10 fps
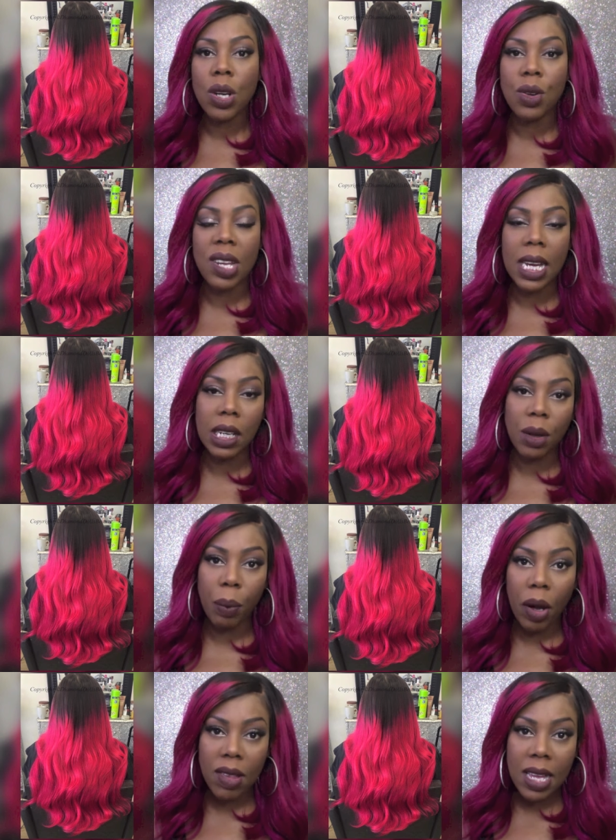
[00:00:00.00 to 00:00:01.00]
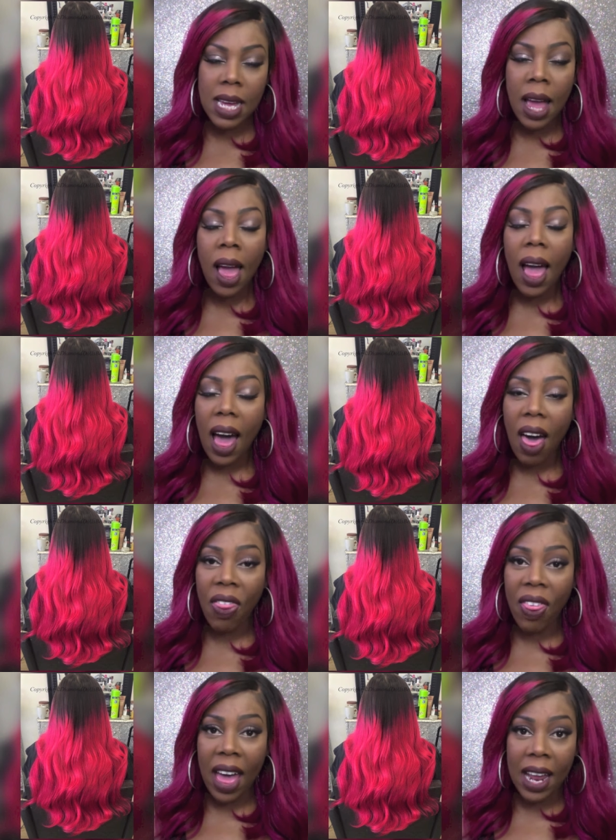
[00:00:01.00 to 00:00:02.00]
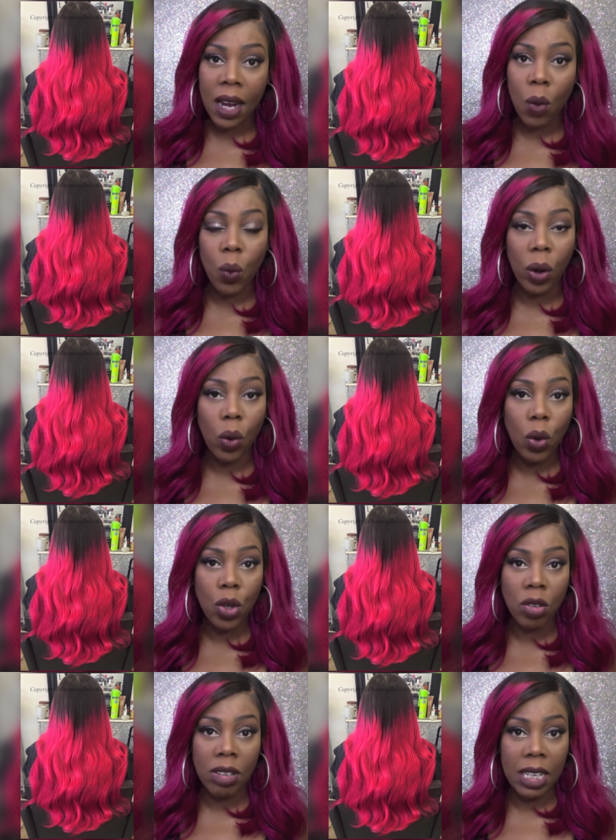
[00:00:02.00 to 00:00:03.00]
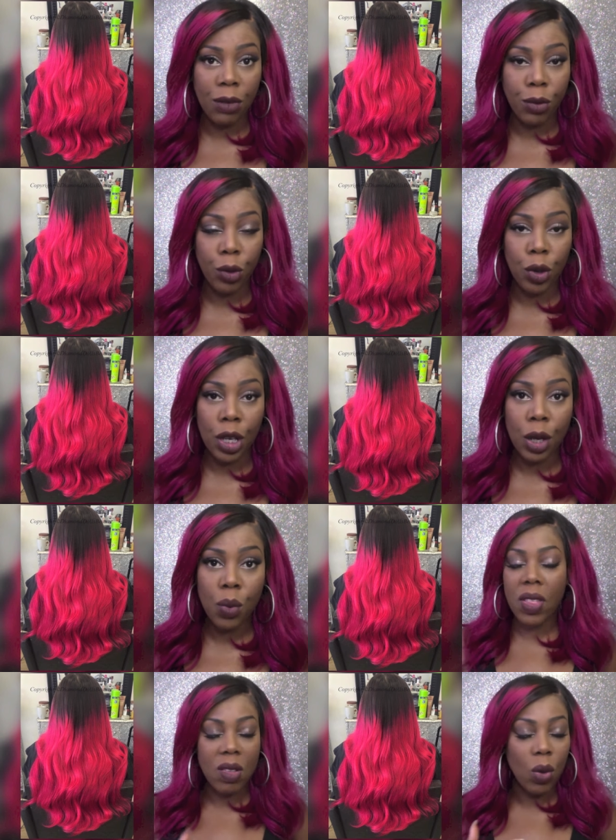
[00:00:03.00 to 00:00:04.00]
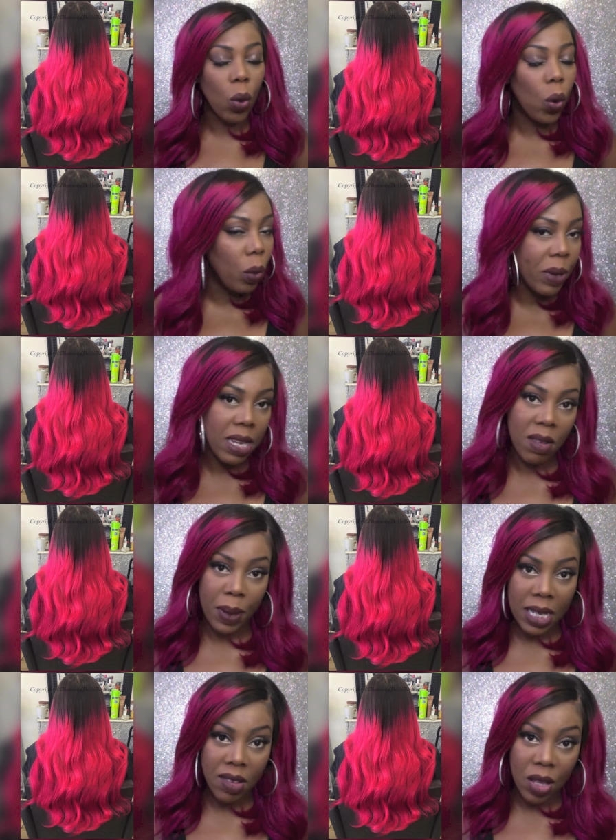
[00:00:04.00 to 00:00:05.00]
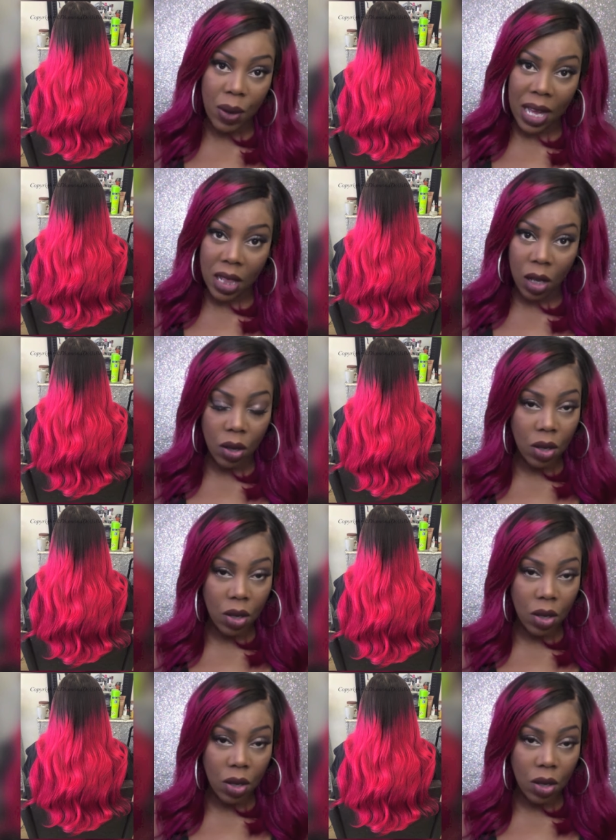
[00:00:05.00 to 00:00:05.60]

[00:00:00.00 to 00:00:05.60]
do take a deposit and then we'll order it in for you. This will all be explained to you at the